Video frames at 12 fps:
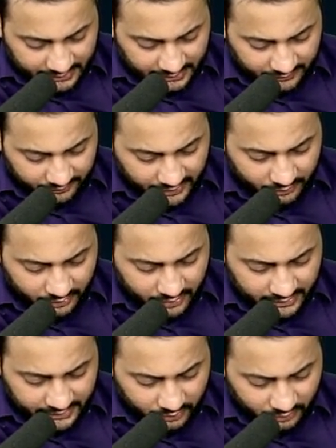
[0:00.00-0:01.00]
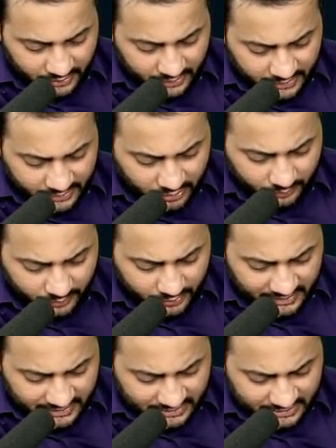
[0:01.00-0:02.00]
Equity holder, debt holder
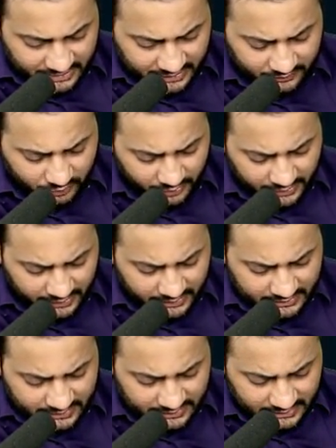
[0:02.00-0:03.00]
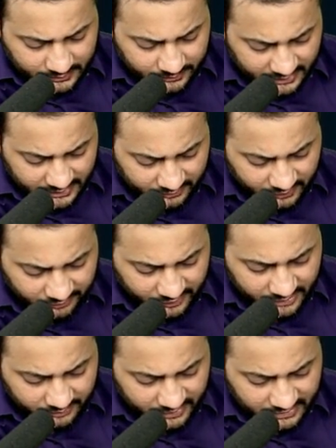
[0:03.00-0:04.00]
contributed 60 and 40. This is expecting
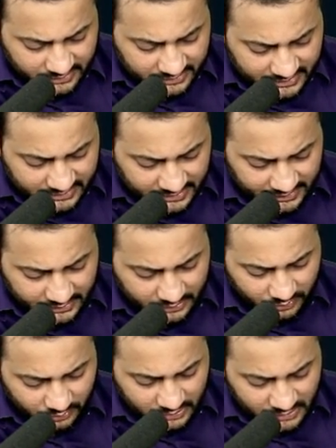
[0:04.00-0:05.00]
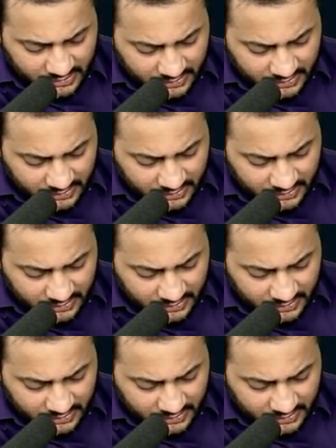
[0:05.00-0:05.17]
15%, that's 9 crore.